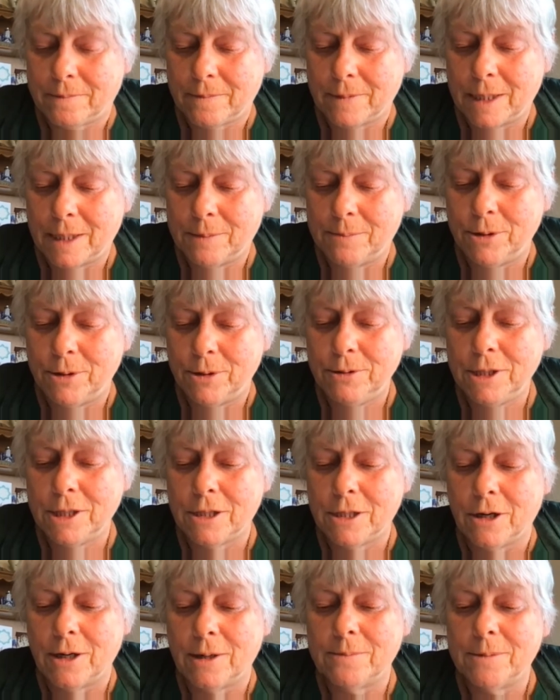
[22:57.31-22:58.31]
punya
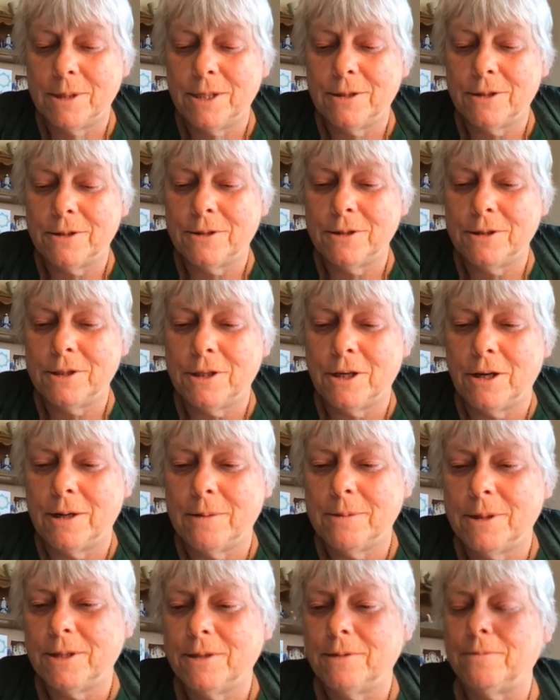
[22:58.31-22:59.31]
karma, the good
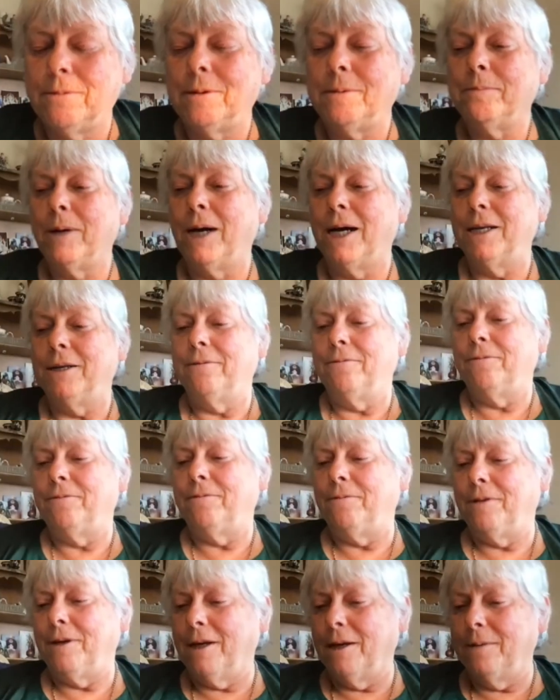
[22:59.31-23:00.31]
karma that we might have
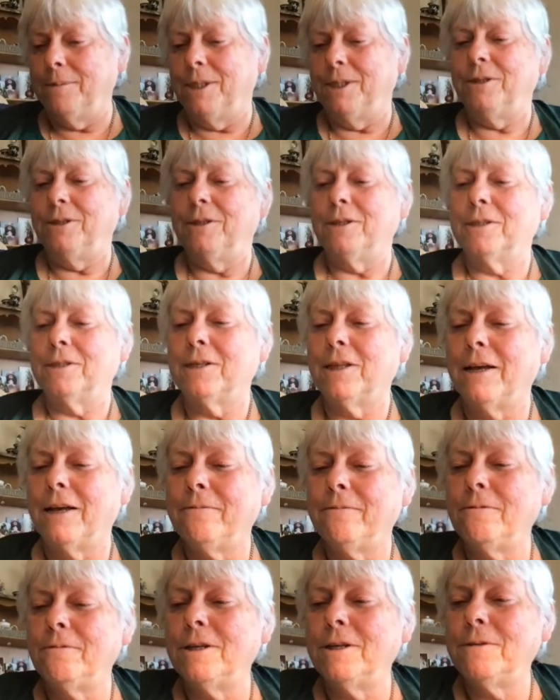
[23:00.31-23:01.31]
come into this life
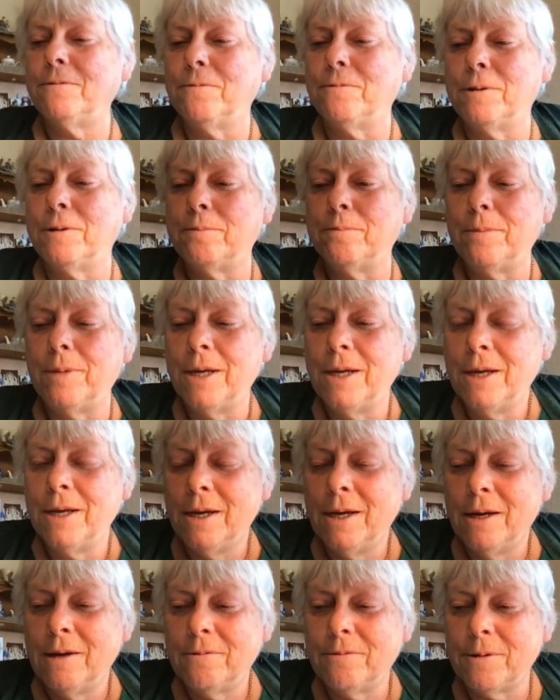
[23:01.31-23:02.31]
with from
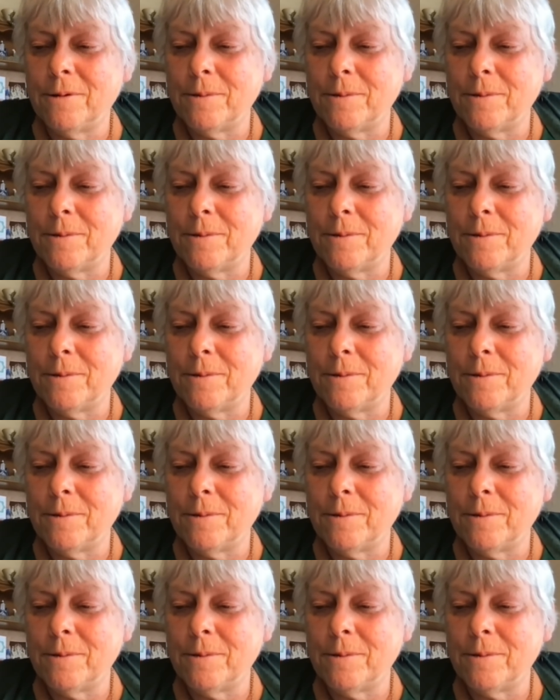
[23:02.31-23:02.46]
from